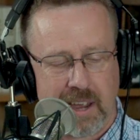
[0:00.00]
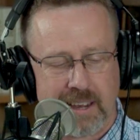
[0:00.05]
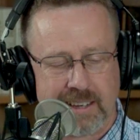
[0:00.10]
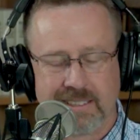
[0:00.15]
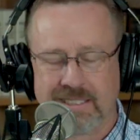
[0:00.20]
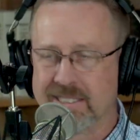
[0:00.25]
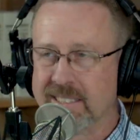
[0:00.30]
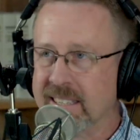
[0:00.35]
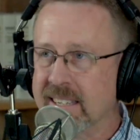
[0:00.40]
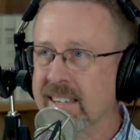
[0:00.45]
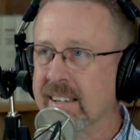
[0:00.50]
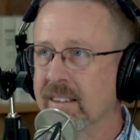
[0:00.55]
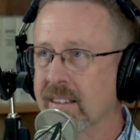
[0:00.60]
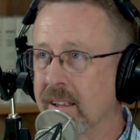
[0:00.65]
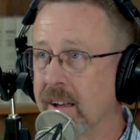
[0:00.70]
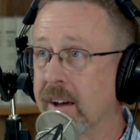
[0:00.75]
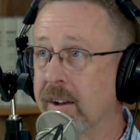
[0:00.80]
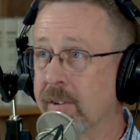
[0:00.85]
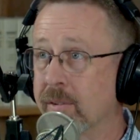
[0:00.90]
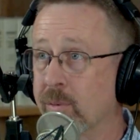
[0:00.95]
I see a
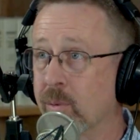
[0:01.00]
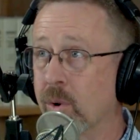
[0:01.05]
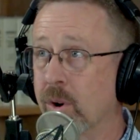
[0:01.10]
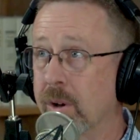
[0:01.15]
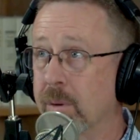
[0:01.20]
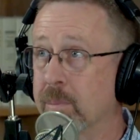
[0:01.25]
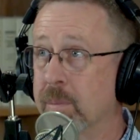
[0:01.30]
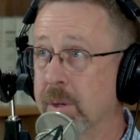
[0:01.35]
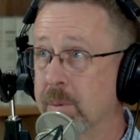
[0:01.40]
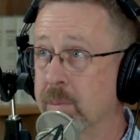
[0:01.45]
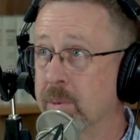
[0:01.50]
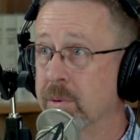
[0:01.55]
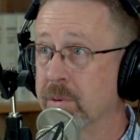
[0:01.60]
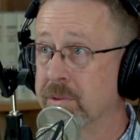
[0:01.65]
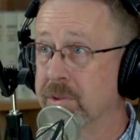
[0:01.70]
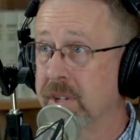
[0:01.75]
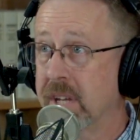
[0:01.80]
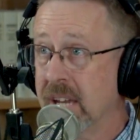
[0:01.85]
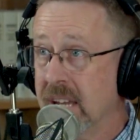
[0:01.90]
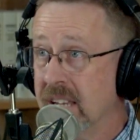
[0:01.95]
lot of what people
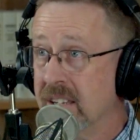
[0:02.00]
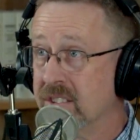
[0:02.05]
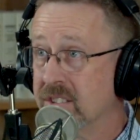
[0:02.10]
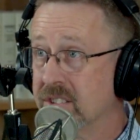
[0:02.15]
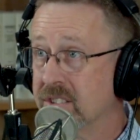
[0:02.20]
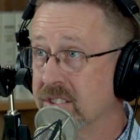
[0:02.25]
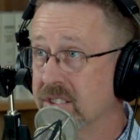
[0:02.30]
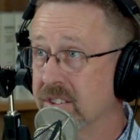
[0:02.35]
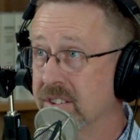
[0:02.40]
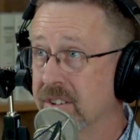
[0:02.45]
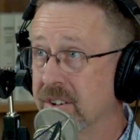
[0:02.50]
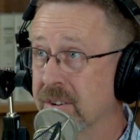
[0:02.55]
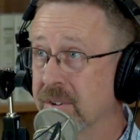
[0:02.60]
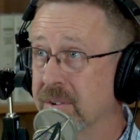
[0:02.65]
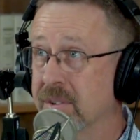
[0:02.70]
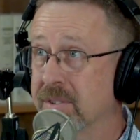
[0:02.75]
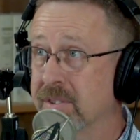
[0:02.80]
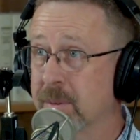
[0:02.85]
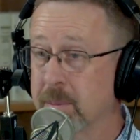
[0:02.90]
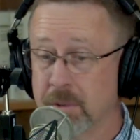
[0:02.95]
teach,
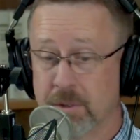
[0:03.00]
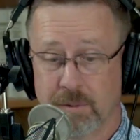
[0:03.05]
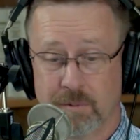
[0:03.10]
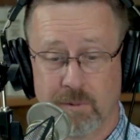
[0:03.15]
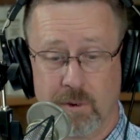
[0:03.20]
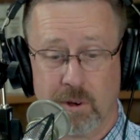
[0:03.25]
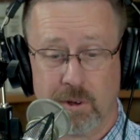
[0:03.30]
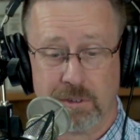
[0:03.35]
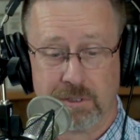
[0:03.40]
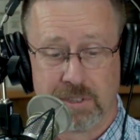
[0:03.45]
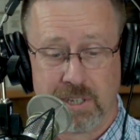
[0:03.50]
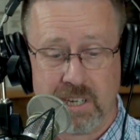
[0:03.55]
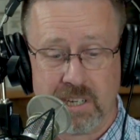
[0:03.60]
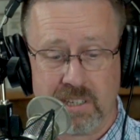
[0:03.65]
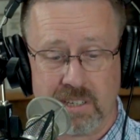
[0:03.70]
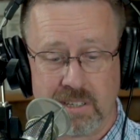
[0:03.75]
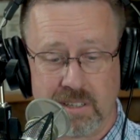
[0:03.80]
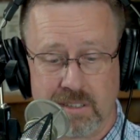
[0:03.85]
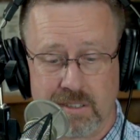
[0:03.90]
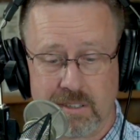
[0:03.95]
and some of the false
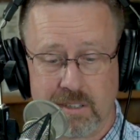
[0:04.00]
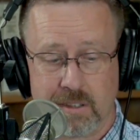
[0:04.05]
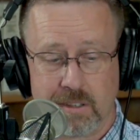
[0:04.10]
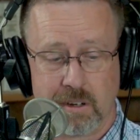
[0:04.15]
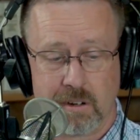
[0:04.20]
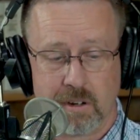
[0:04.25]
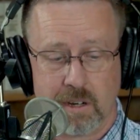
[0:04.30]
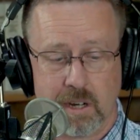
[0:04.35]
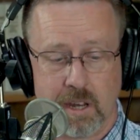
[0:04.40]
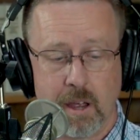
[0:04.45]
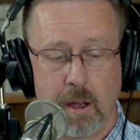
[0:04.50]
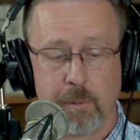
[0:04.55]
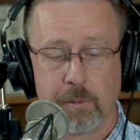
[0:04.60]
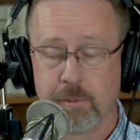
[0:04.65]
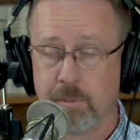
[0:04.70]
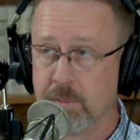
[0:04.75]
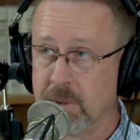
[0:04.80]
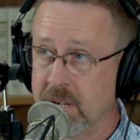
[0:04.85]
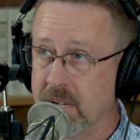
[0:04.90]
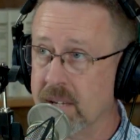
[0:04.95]
teaching that's in there, and it helps
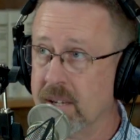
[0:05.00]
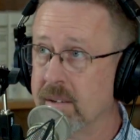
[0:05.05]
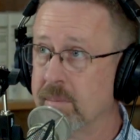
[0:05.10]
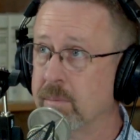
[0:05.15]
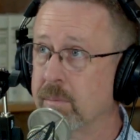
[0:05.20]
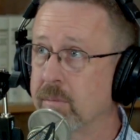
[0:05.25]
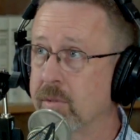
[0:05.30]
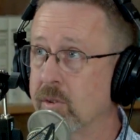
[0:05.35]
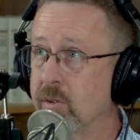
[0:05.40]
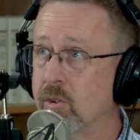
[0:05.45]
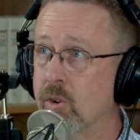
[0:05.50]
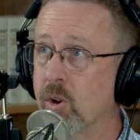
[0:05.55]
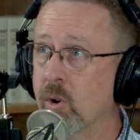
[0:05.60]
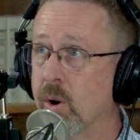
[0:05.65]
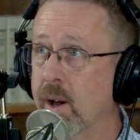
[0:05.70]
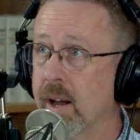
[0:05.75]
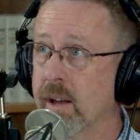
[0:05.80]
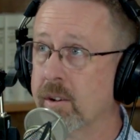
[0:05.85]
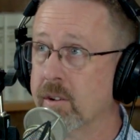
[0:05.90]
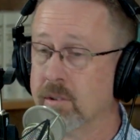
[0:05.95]
me know
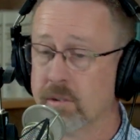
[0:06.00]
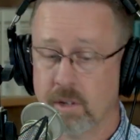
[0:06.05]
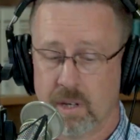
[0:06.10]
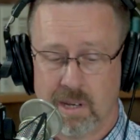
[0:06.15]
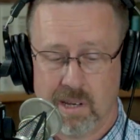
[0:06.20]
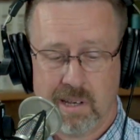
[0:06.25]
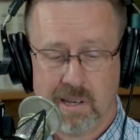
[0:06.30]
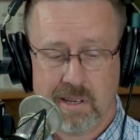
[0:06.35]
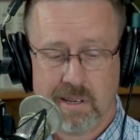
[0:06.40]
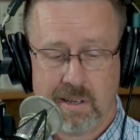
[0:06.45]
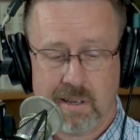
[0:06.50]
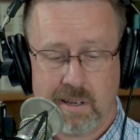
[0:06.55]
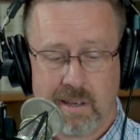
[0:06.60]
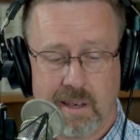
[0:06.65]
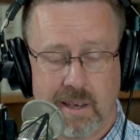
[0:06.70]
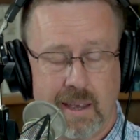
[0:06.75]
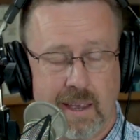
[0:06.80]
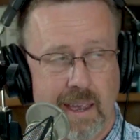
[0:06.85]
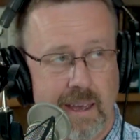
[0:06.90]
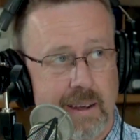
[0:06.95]
how to
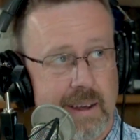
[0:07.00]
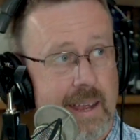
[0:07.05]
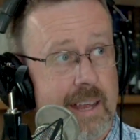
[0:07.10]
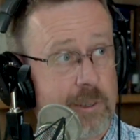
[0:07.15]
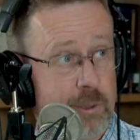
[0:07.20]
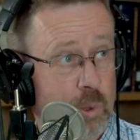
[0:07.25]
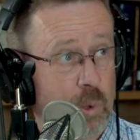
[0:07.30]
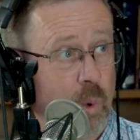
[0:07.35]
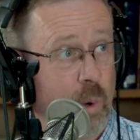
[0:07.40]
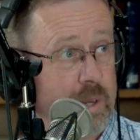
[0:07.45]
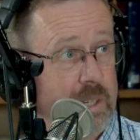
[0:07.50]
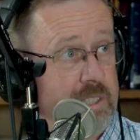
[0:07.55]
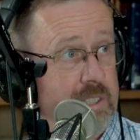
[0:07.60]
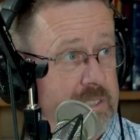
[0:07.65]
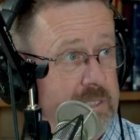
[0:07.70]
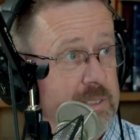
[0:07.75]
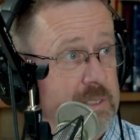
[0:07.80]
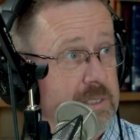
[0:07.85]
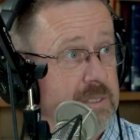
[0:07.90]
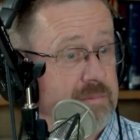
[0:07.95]
answer questions.